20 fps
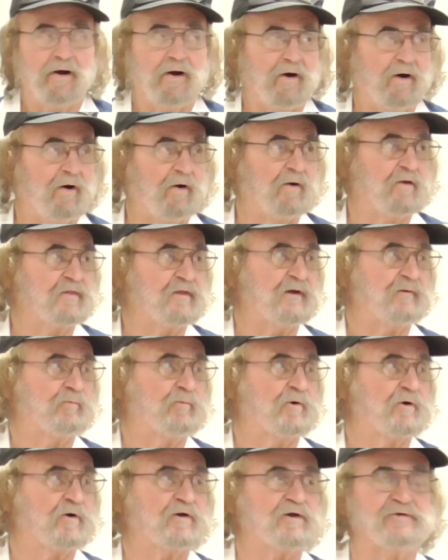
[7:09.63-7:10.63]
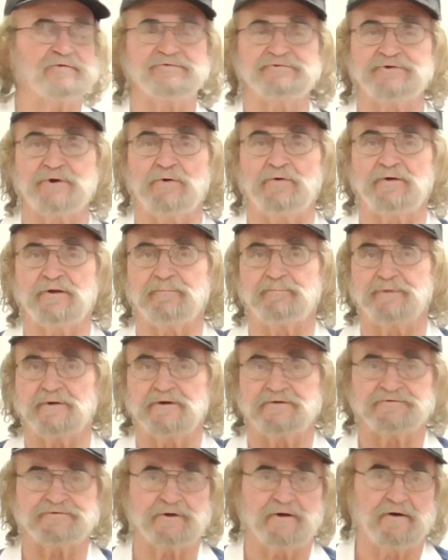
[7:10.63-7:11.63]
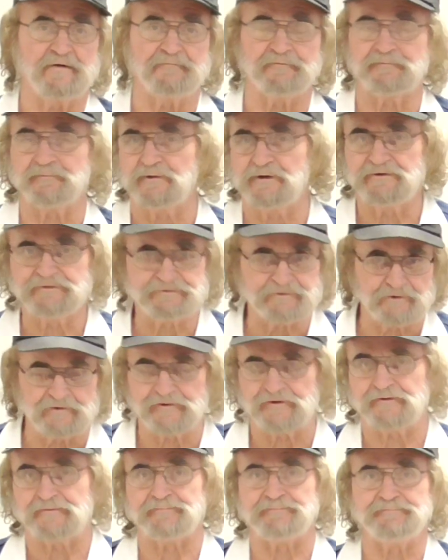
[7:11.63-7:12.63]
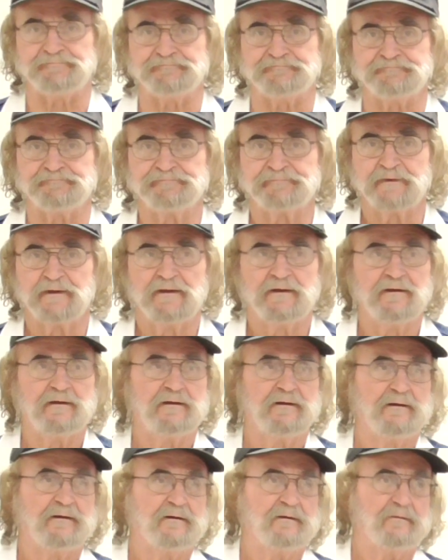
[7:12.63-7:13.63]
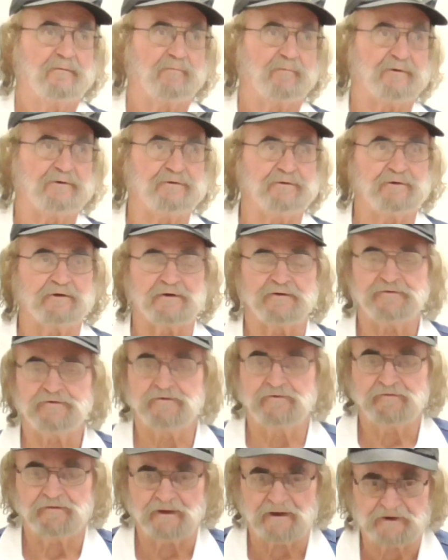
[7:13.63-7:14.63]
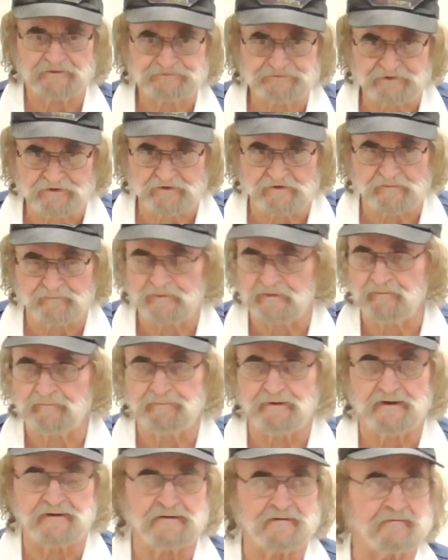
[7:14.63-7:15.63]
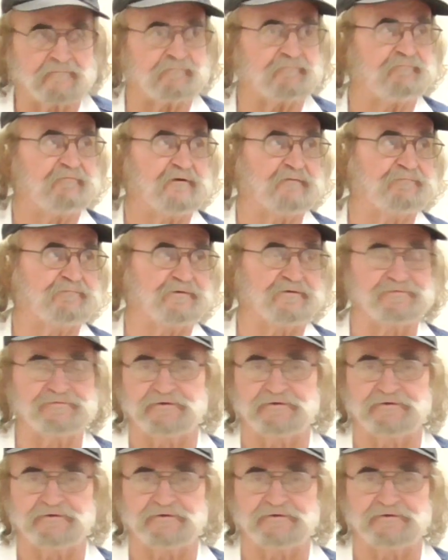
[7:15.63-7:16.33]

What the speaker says: All of that work is jointed, brushed off, and rejointed. When you can do that, you're going to be better than 50 or